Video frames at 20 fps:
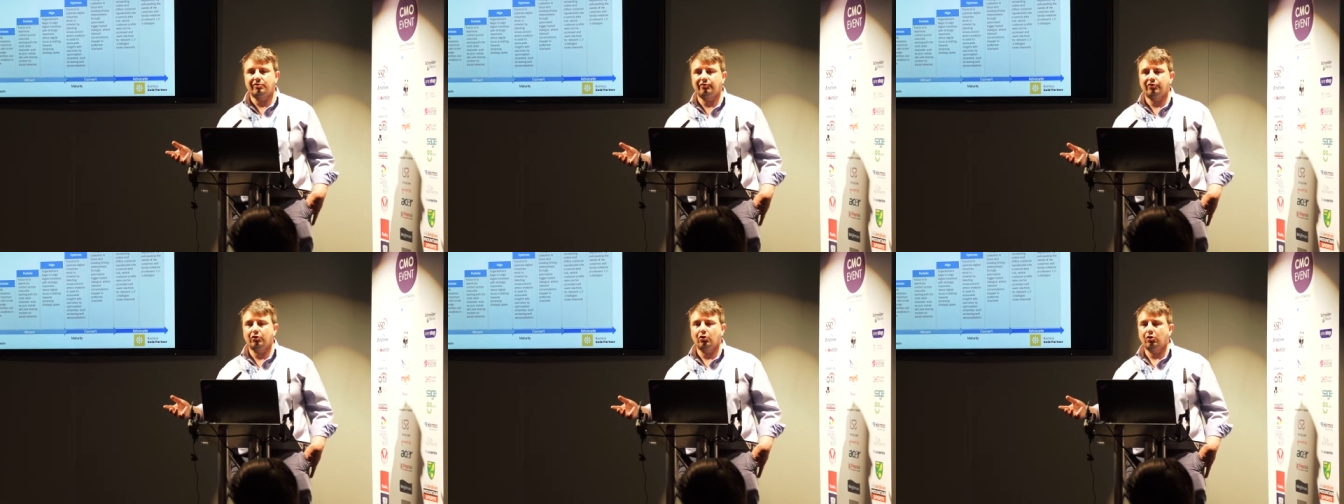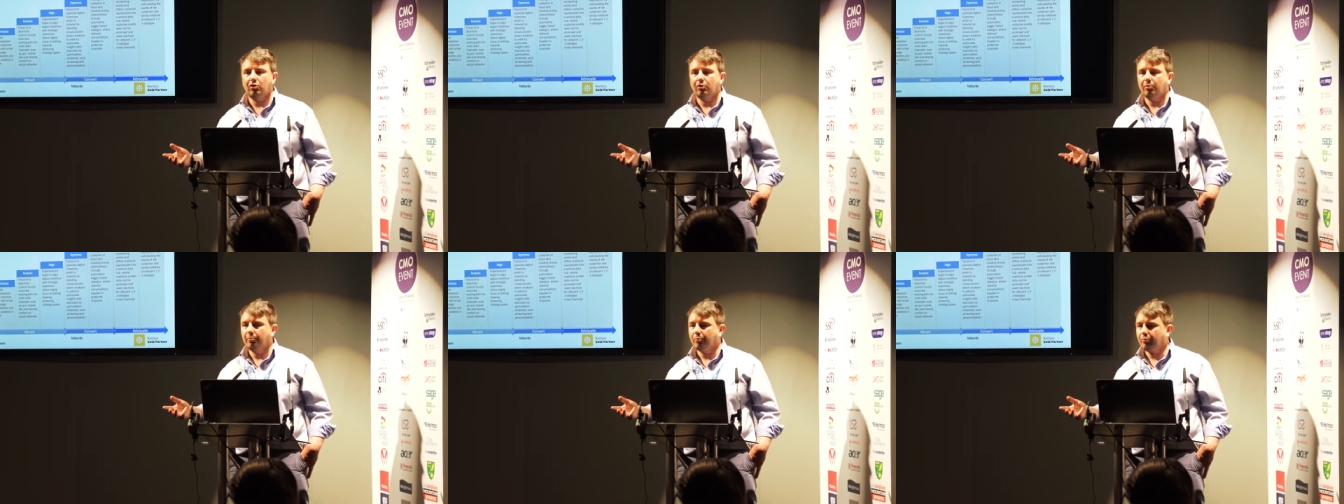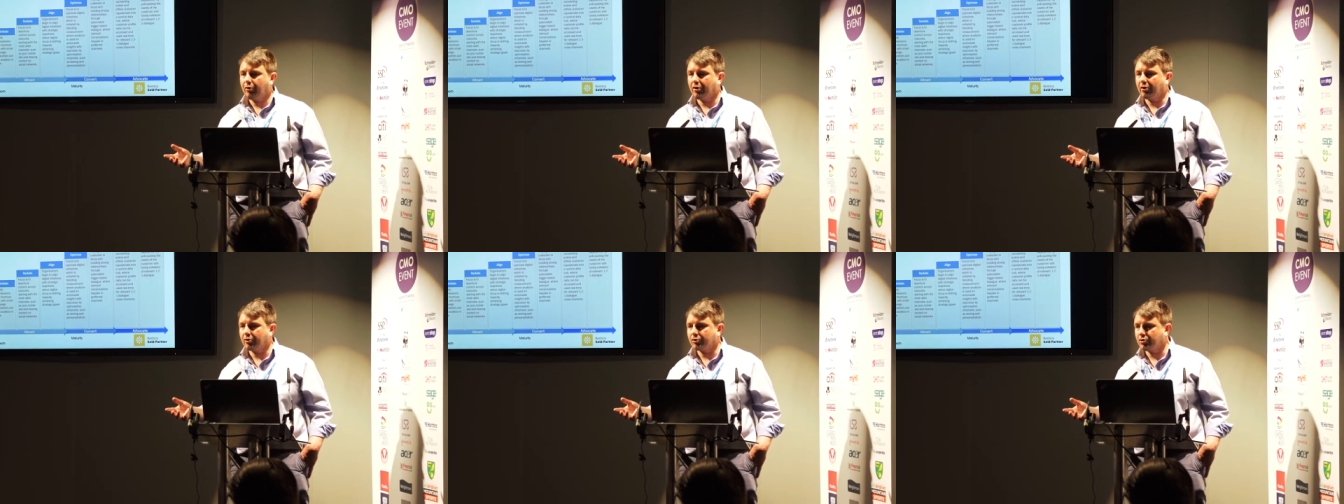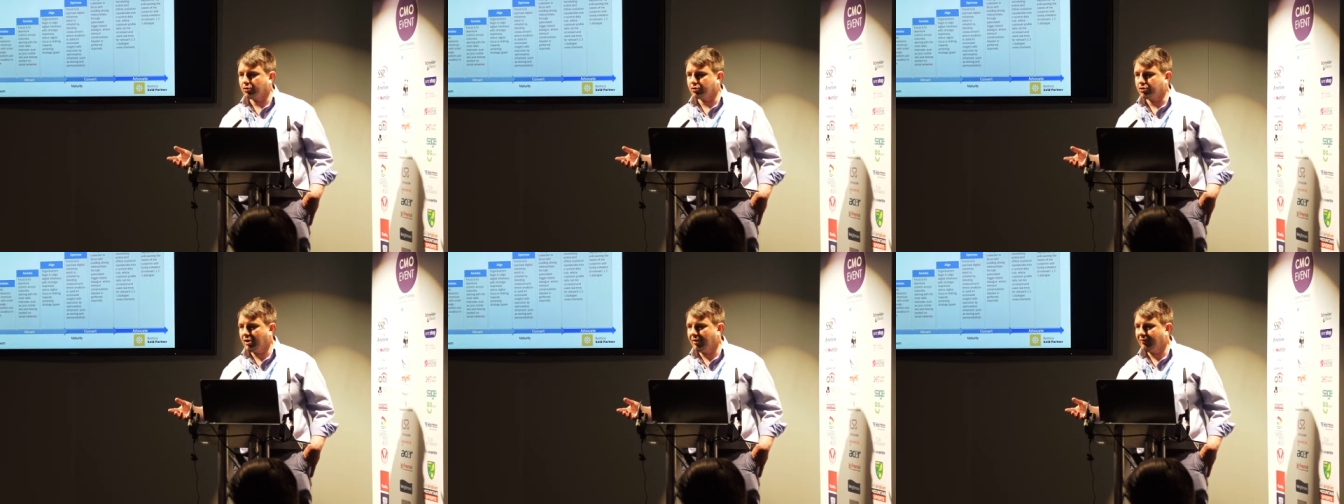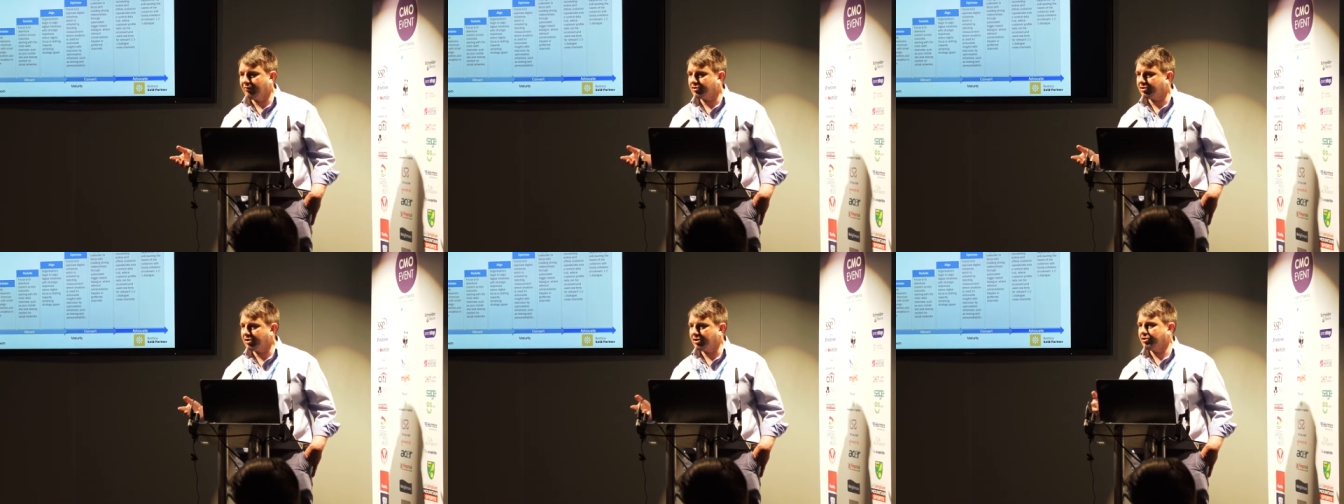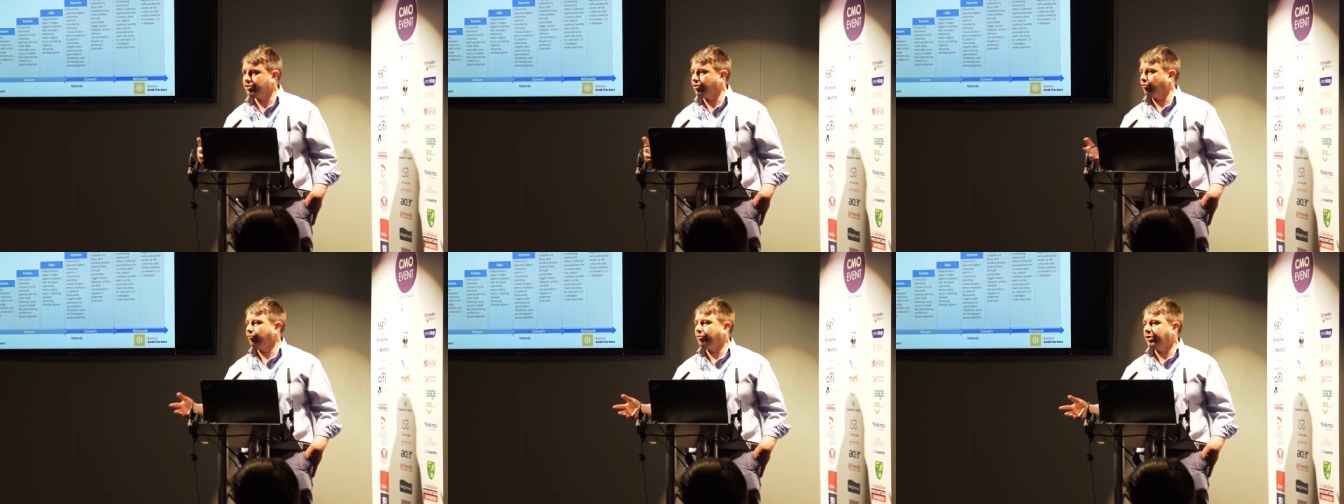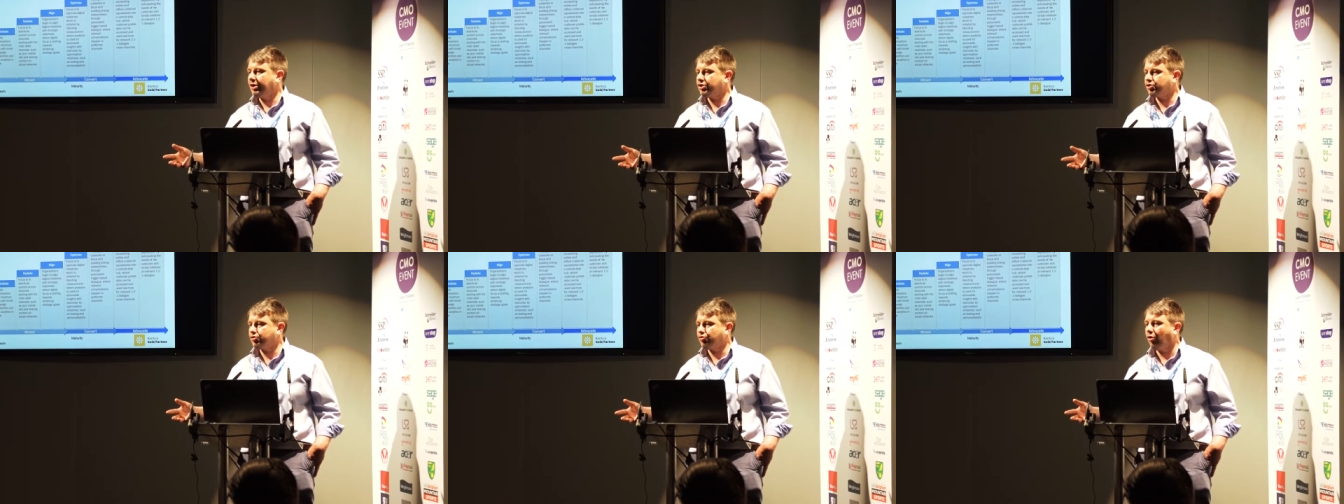of your products or services, you're
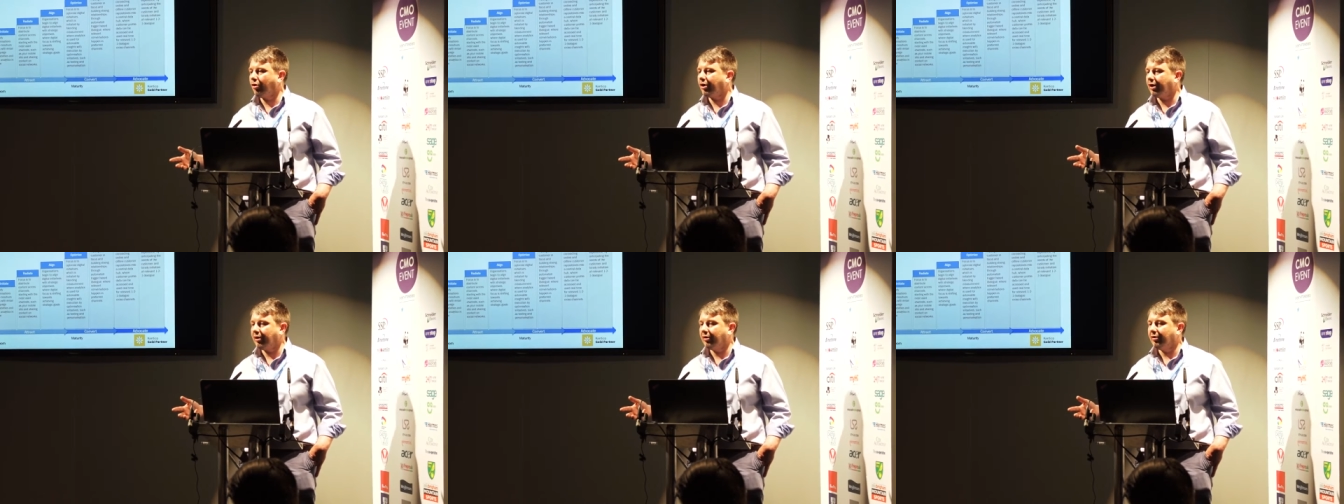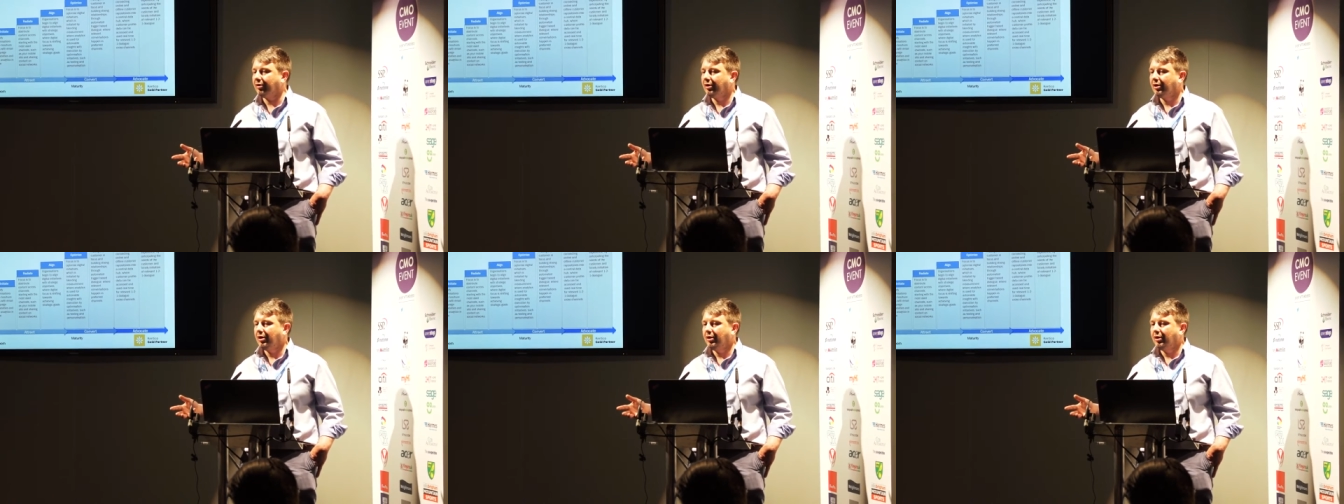really strong in